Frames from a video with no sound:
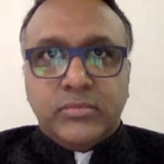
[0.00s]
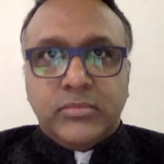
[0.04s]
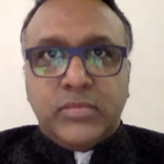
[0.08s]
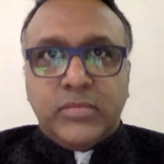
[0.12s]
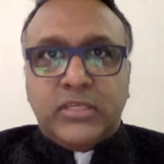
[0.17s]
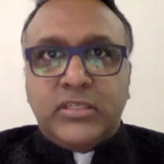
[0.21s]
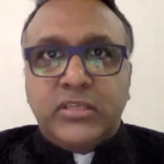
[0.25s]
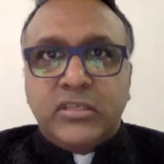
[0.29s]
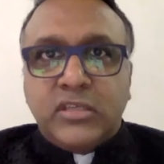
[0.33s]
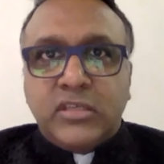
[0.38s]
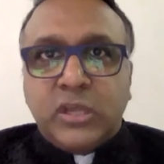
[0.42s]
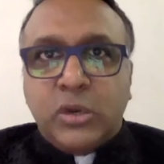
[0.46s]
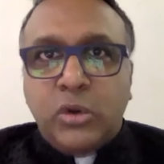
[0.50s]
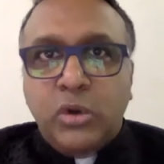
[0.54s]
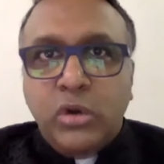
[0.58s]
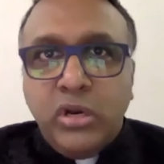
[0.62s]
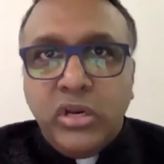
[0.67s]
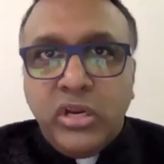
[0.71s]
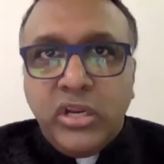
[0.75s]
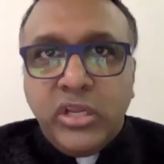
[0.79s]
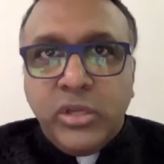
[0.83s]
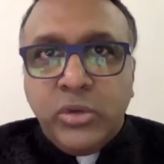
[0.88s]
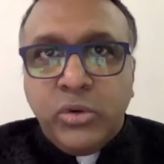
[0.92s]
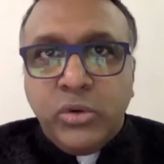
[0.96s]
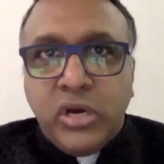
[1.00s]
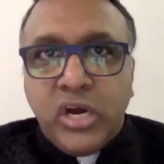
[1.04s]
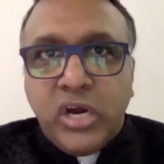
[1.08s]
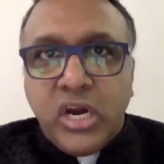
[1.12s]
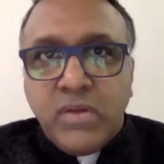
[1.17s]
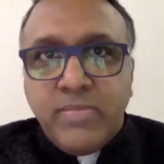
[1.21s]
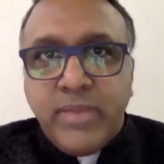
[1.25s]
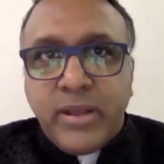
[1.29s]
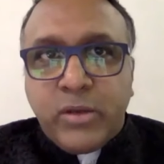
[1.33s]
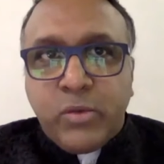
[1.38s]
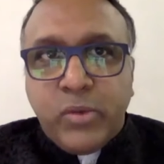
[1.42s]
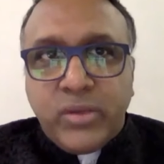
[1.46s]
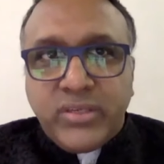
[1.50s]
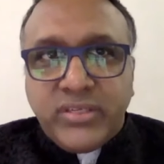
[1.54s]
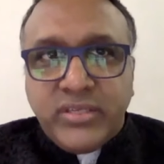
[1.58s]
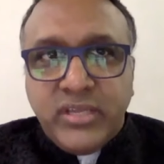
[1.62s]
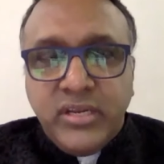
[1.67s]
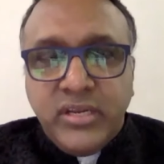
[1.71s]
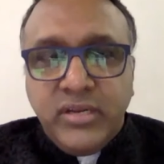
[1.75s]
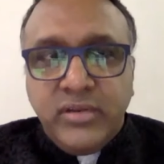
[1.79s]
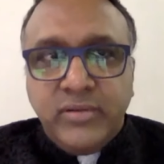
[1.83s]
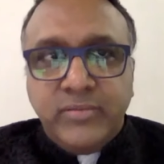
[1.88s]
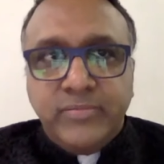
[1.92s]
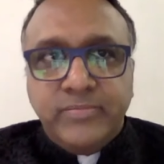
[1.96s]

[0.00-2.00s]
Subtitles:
Justice Karol, you heard my question?